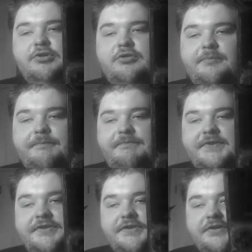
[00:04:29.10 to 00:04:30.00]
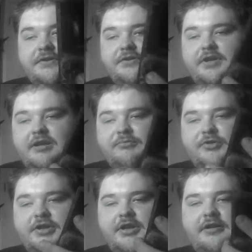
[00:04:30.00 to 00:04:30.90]
boom, this is a Game
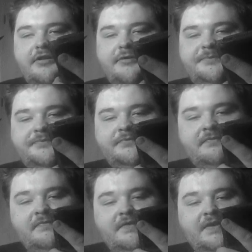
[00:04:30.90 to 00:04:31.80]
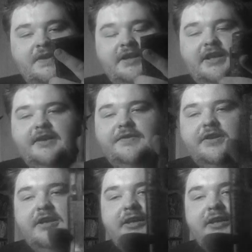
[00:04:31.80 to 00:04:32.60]
Boy Color, and the